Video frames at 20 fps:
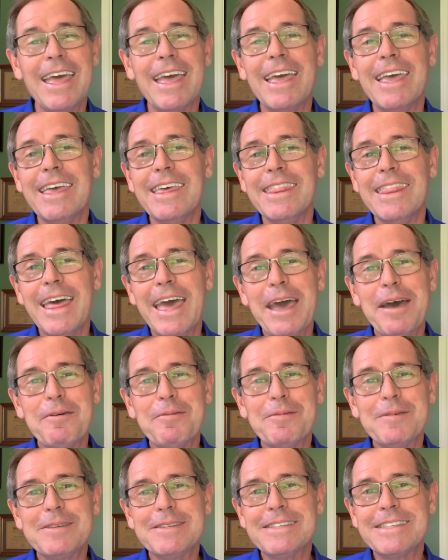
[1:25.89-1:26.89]
And that
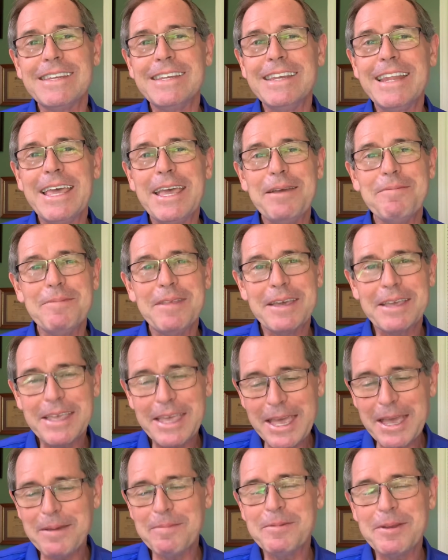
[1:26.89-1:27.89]
was the name that
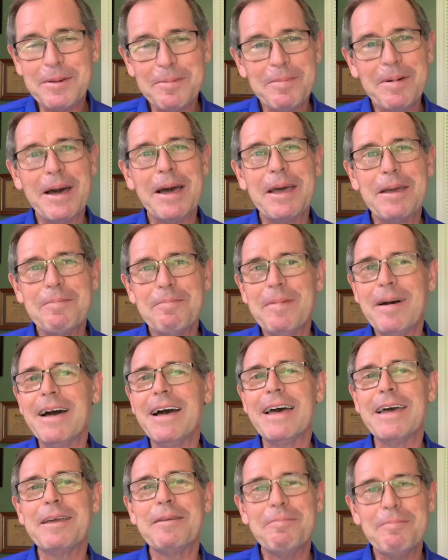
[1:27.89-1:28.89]
came to my
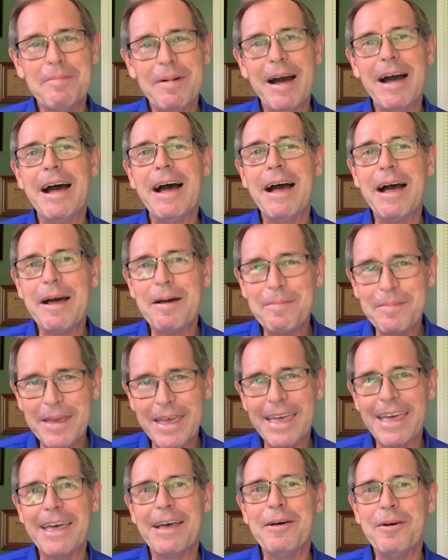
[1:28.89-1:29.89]
mind, Mom
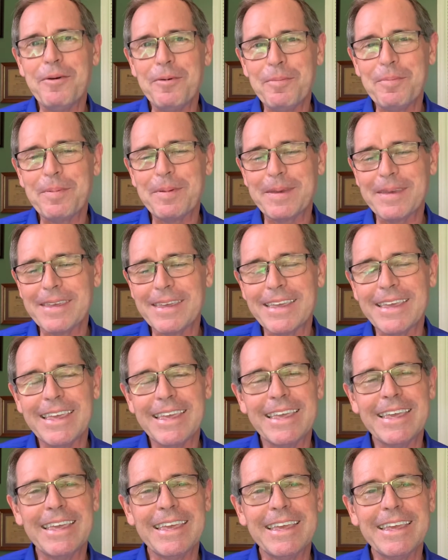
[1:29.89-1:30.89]
Help.
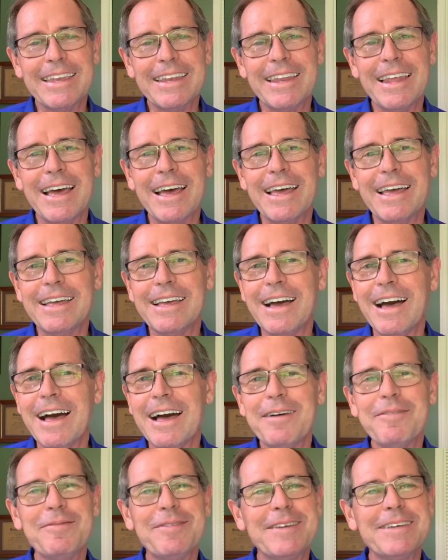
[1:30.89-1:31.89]
And
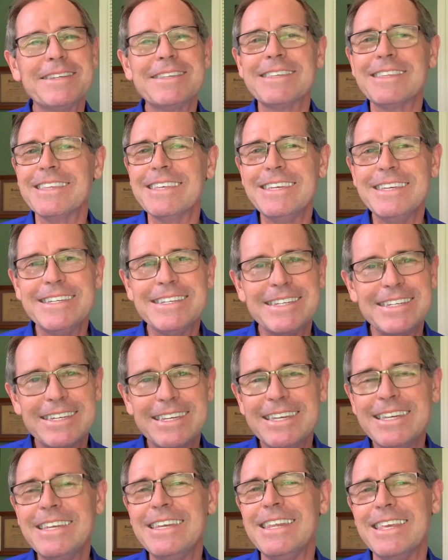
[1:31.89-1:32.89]
obviously
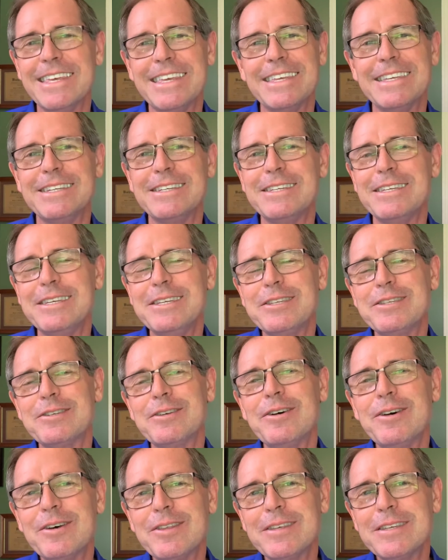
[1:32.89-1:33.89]
she did. She
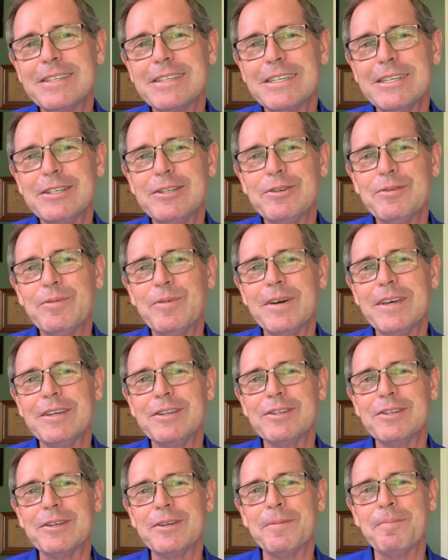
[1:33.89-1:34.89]
saw the
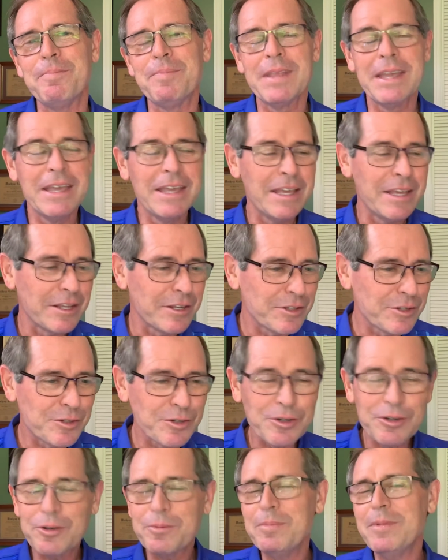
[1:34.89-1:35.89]
situation,
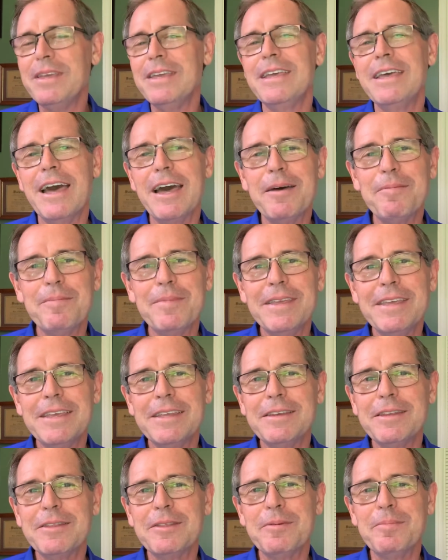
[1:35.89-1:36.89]
took me, got me
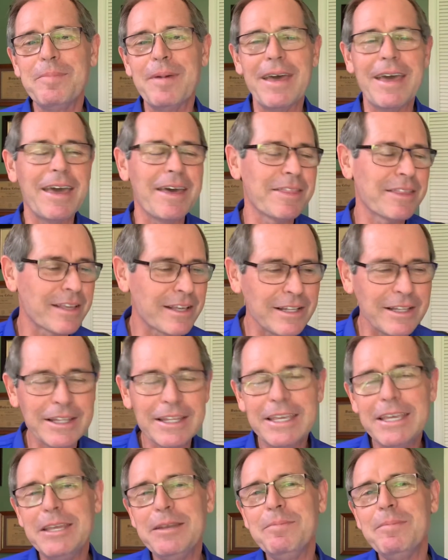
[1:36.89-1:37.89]
into the bath,
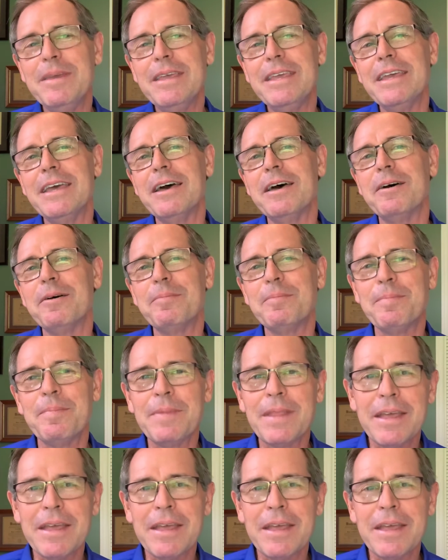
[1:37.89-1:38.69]
cleaned me up,